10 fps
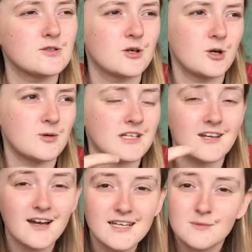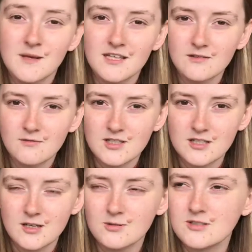I always liked making
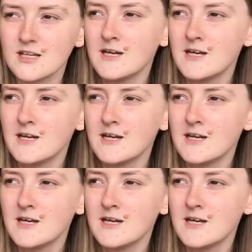videos,